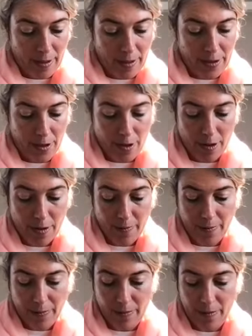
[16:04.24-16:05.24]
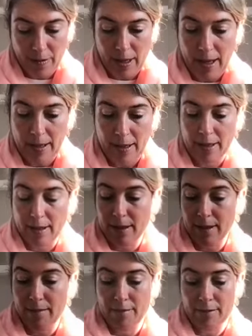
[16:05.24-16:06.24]
So that's,
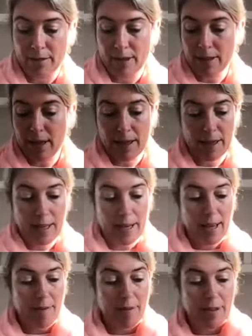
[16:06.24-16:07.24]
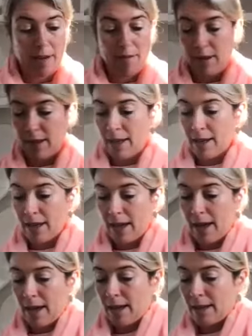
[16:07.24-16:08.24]
I think that covers everything.
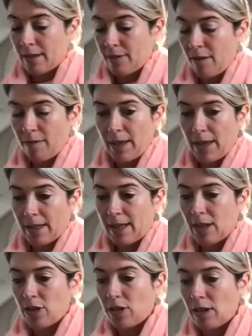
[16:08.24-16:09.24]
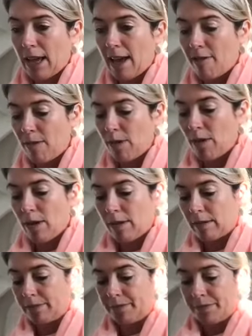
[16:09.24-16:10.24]
And from the Essential Life book,
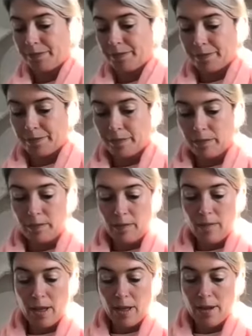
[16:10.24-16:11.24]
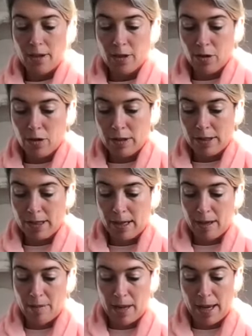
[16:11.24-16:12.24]
the Children's
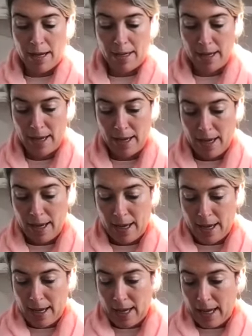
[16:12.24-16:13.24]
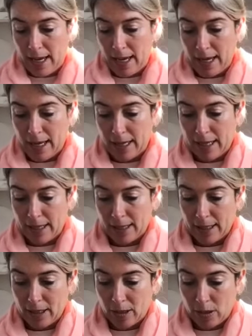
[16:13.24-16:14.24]
Thinker Blend
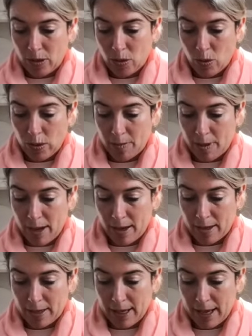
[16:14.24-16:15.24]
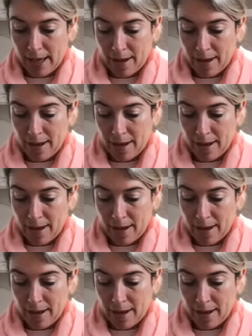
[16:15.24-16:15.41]
talks about